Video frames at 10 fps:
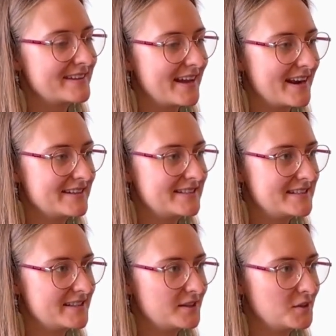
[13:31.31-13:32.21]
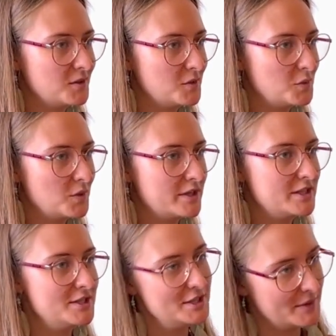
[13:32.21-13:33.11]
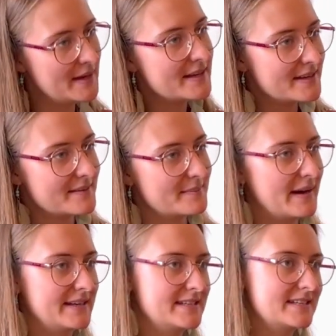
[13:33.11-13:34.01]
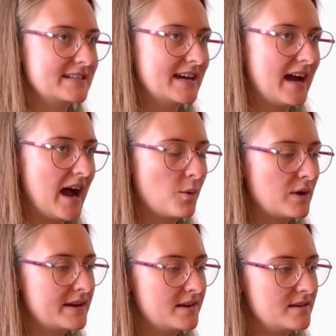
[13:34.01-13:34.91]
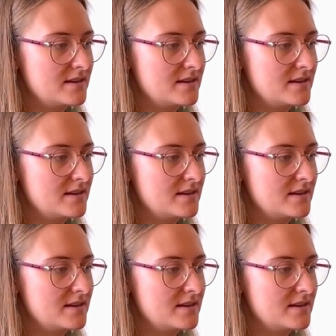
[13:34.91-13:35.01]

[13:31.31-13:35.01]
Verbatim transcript: that I still would do it, but I would